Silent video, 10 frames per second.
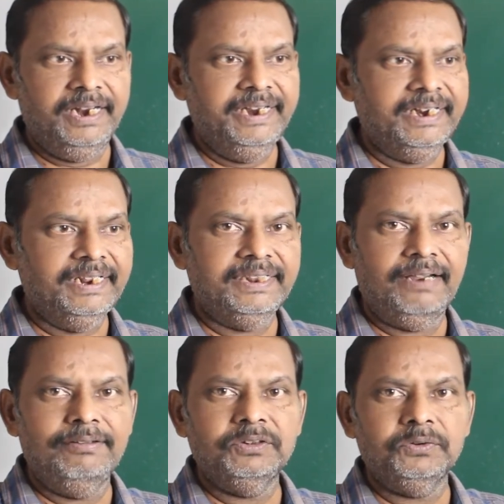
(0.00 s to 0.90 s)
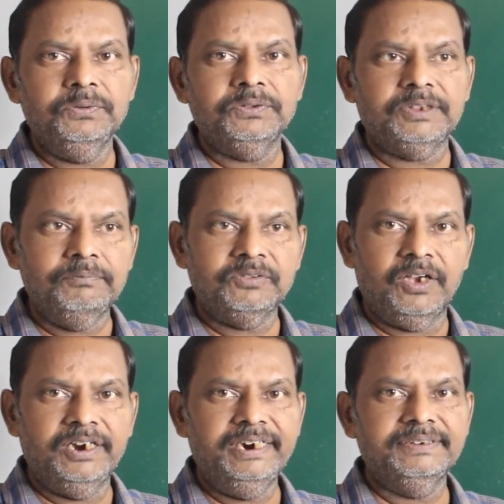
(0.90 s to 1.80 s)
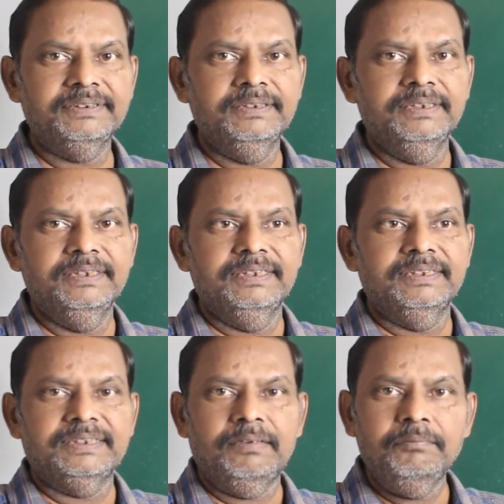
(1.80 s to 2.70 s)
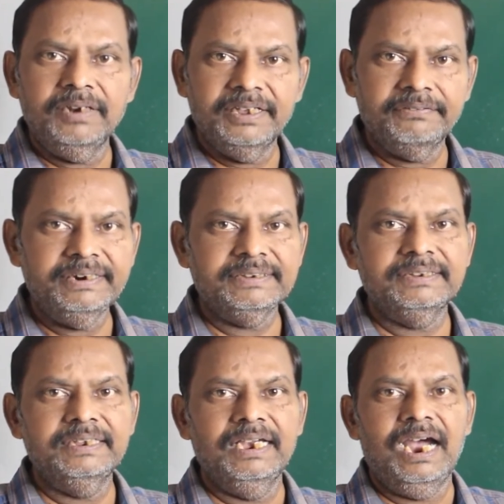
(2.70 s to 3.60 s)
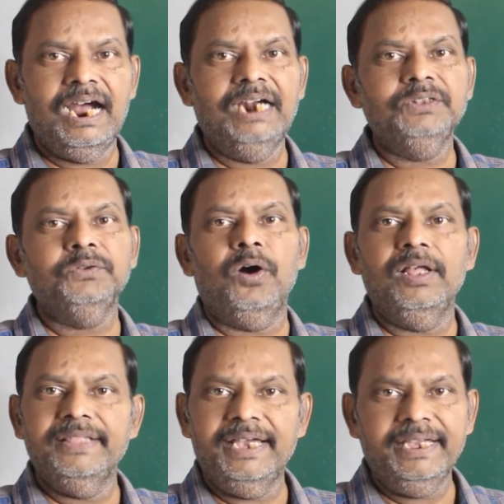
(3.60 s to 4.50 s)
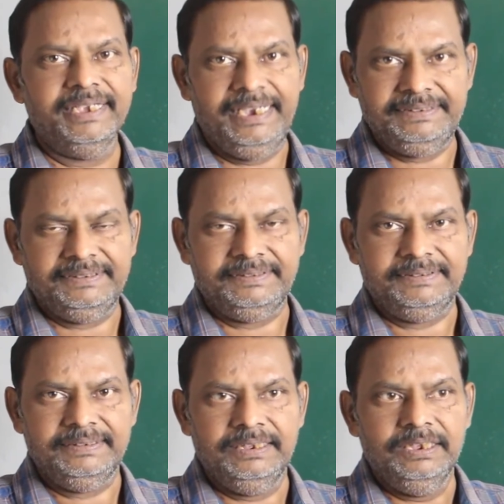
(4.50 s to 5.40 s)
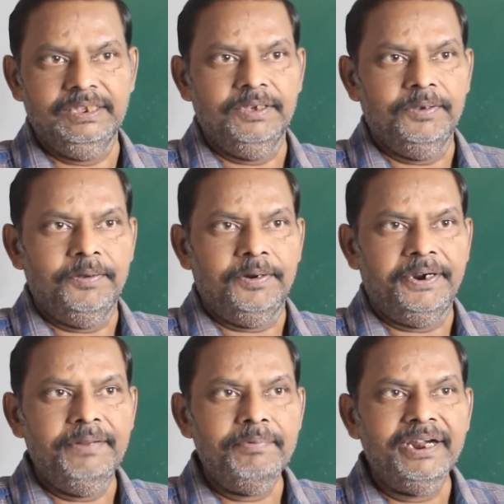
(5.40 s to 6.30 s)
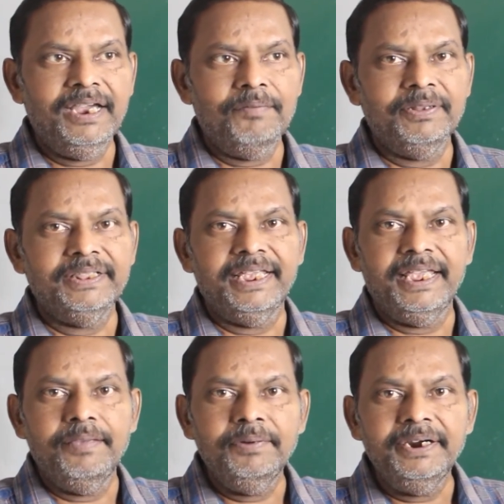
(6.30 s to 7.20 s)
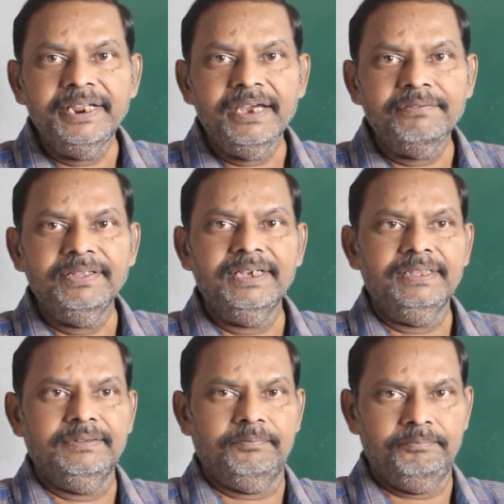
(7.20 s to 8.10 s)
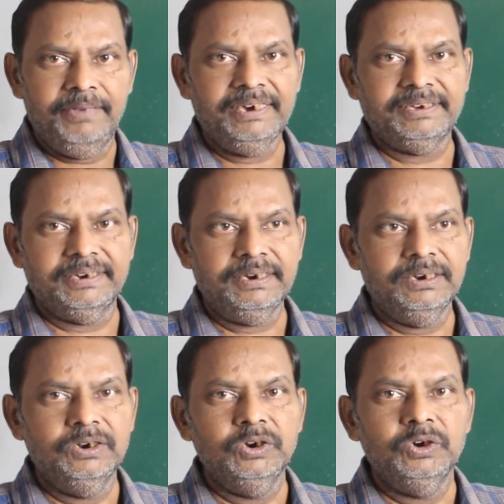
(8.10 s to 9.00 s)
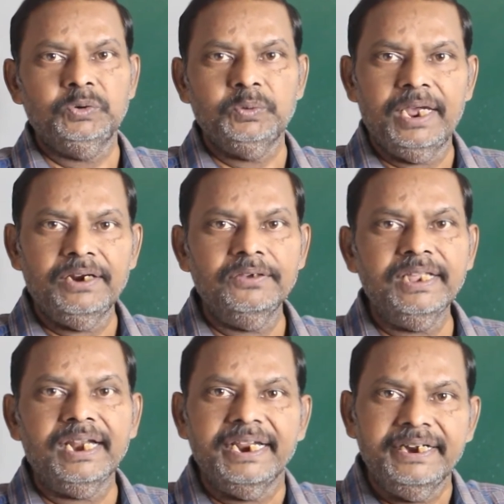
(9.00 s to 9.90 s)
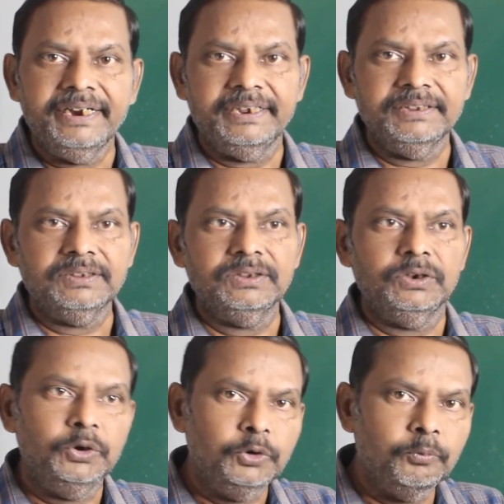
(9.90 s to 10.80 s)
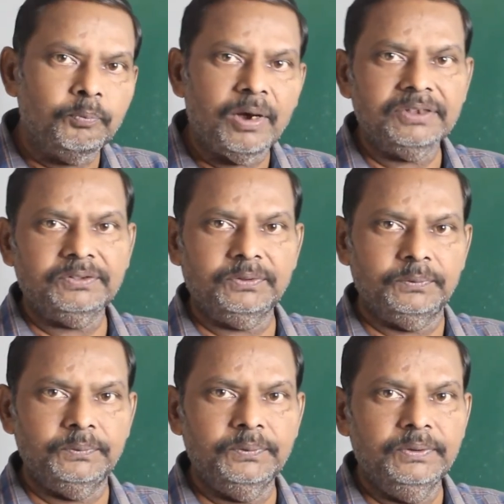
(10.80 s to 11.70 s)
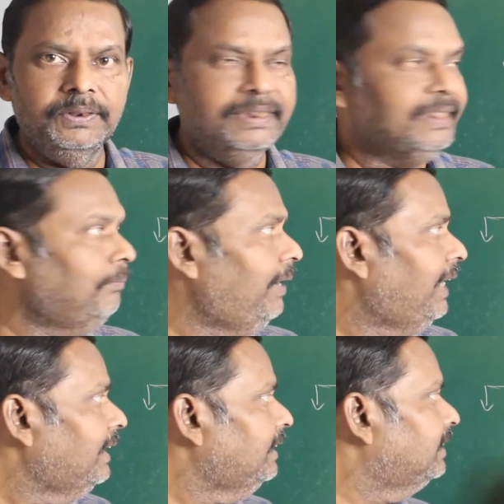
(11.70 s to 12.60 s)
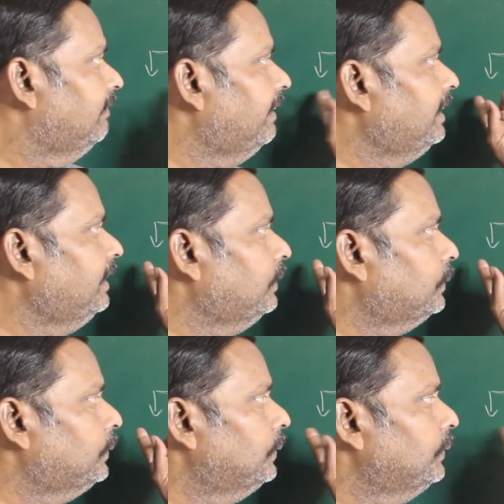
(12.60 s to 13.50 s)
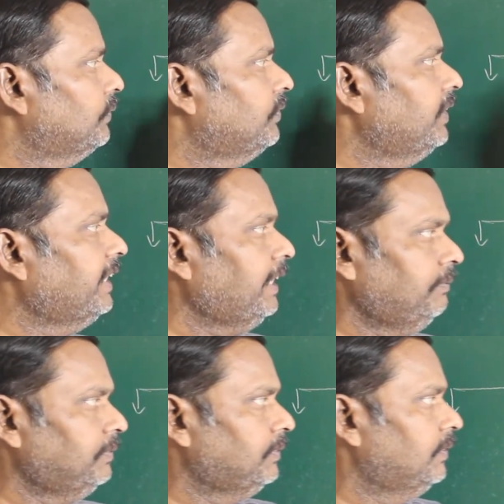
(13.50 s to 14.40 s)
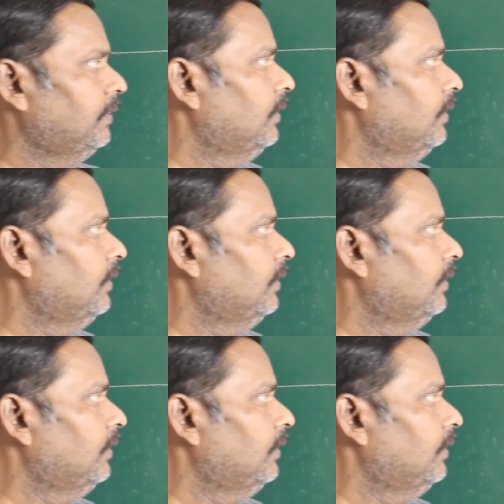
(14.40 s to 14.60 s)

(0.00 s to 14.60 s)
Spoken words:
Light can travel through some solids, some liquids, and through all the gases. Depending upon the ability of the matter to allow the light rays to pass through, the matter is divided into three types.